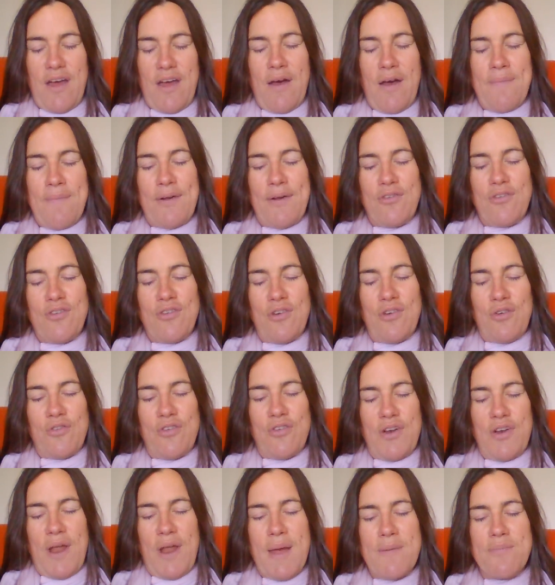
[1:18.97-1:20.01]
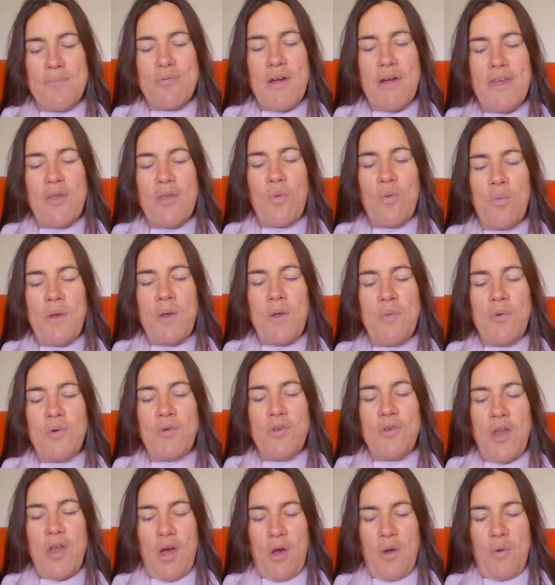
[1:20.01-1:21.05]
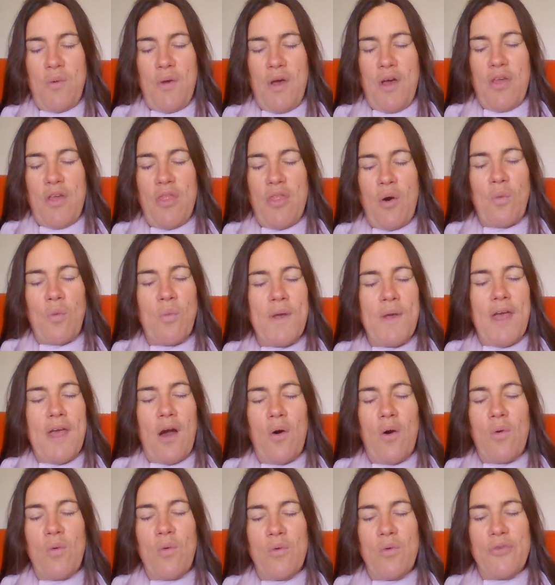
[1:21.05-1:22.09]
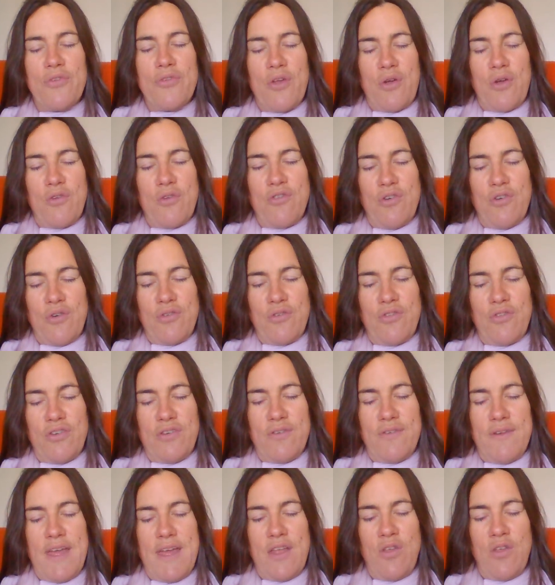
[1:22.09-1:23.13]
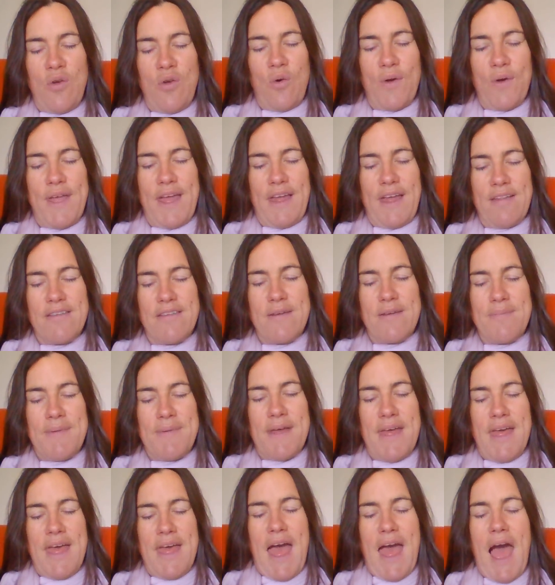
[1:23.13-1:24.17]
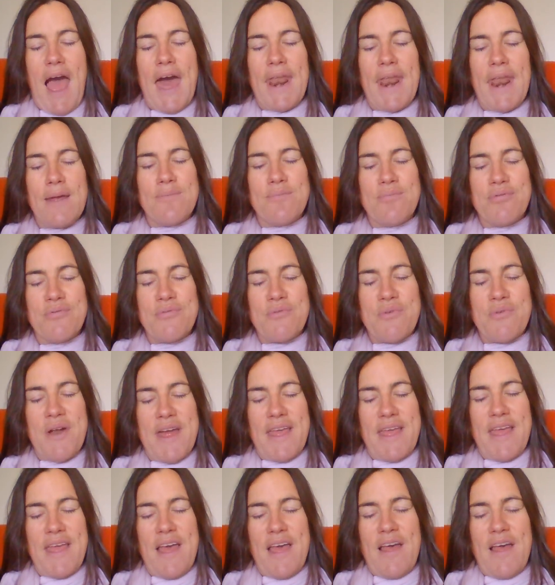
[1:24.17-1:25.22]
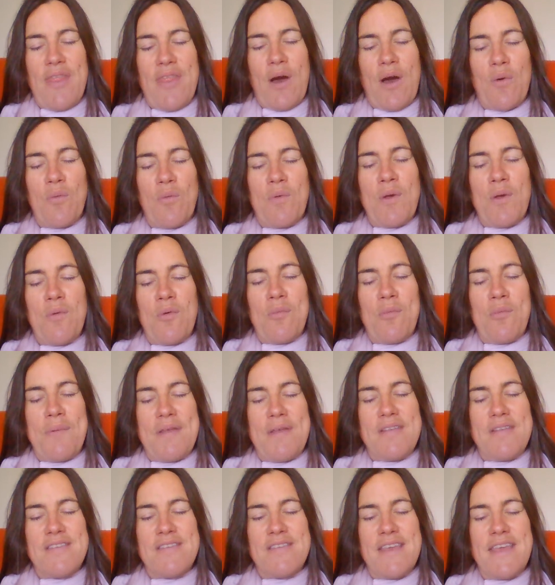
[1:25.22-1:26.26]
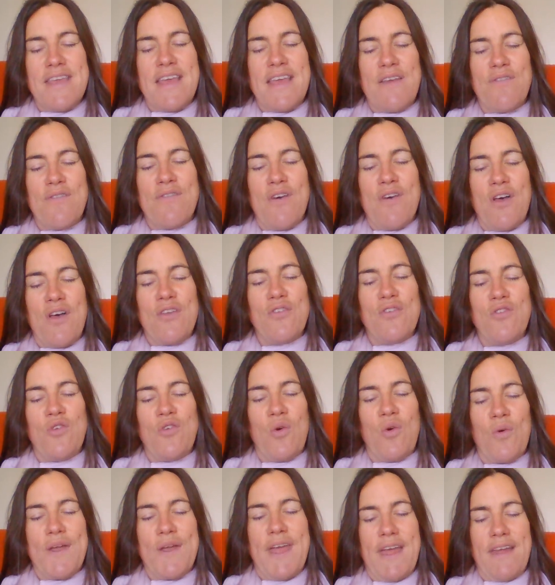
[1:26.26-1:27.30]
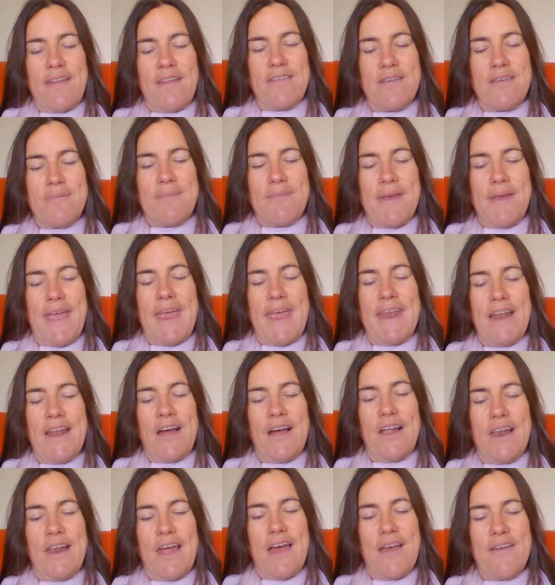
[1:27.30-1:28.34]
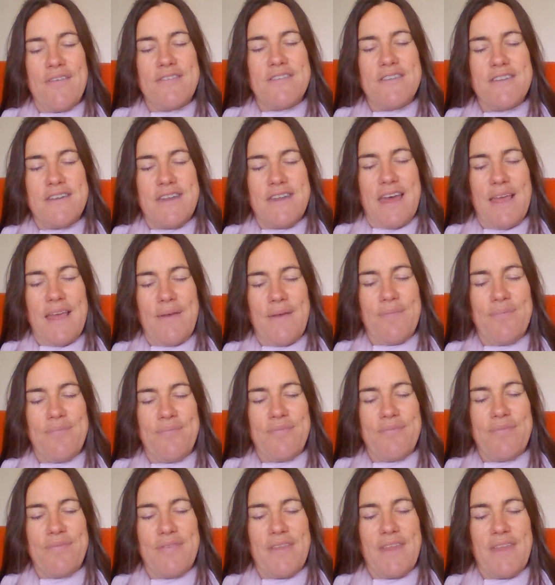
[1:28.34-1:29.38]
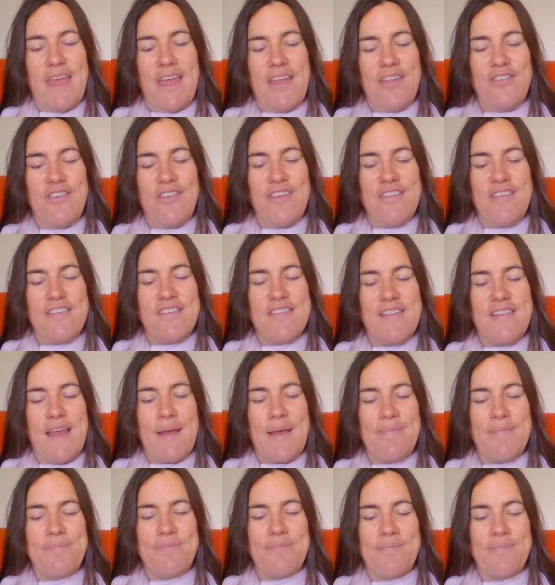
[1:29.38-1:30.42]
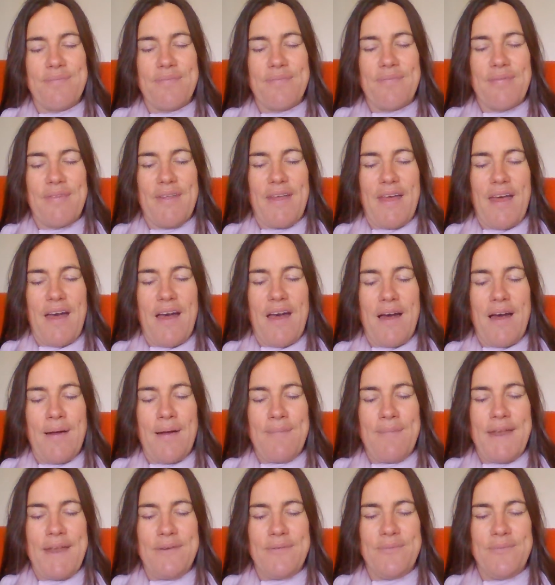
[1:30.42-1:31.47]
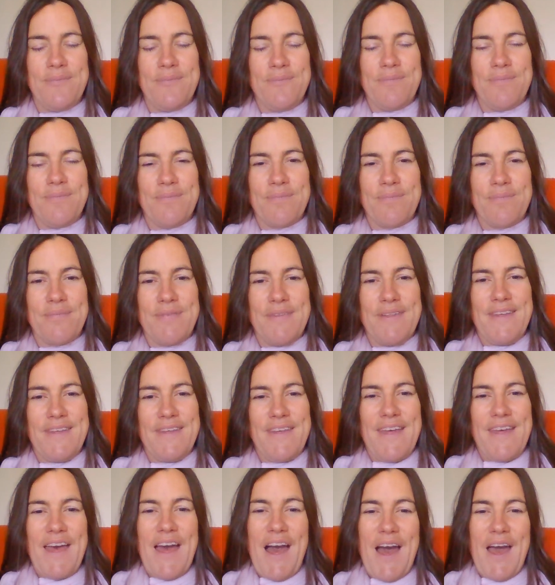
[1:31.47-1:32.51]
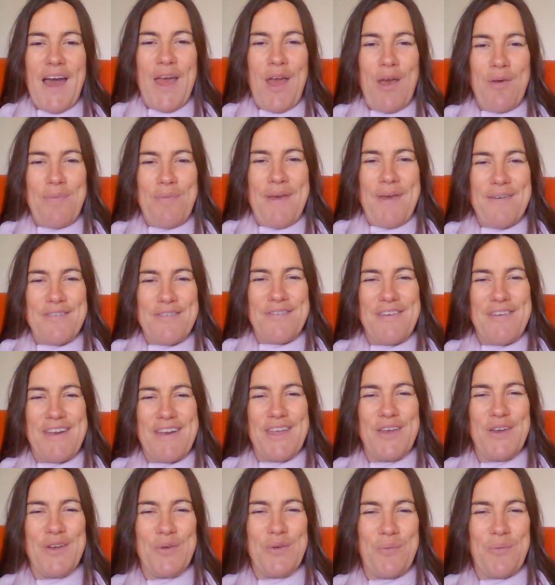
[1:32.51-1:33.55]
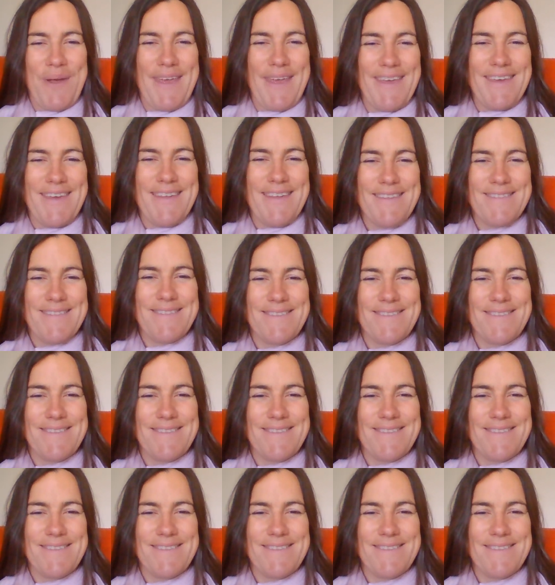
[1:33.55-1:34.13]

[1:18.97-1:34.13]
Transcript: about children, I pray that we will know that we are also children in your kingdom. And I pray that we will be seeking first your kingdom in our lives today. In Jesus' name, amen. I hope you have a very good week.